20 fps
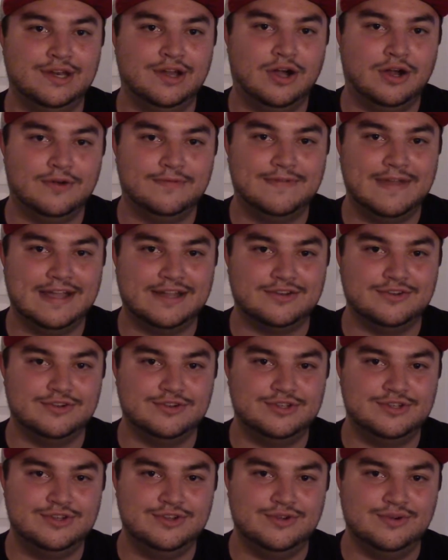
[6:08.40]
rFactor
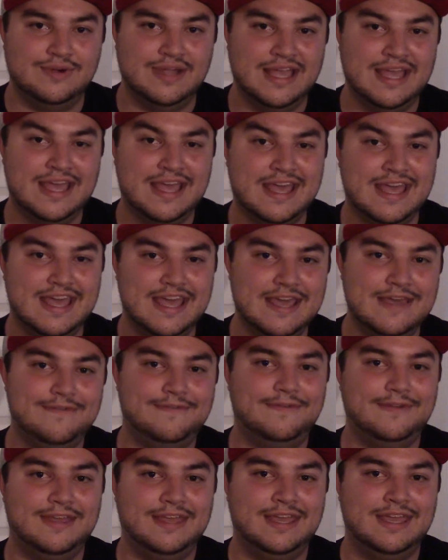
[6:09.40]
2
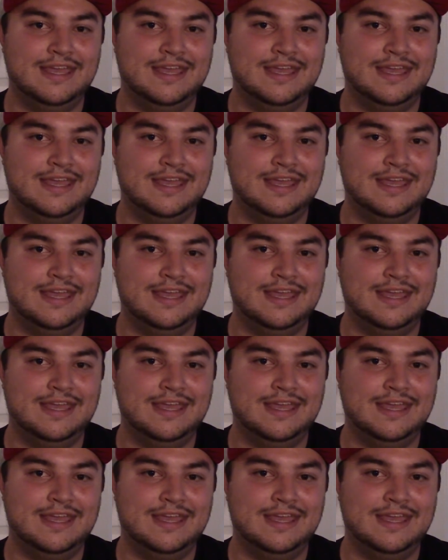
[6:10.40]
if